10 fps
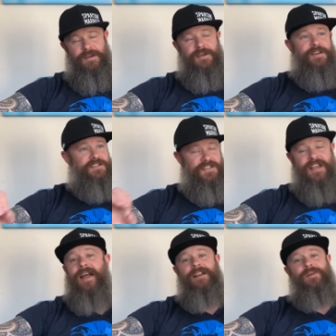It's
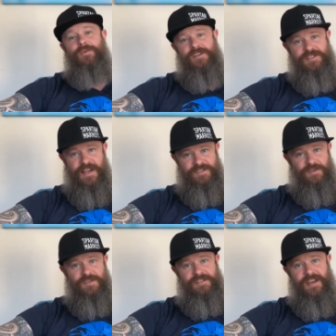exactly what it says on
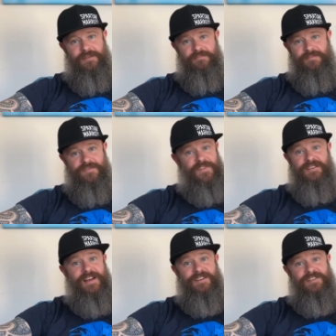the tin. It's
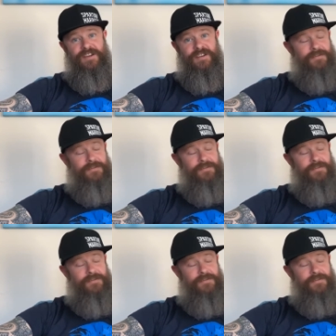fantastic.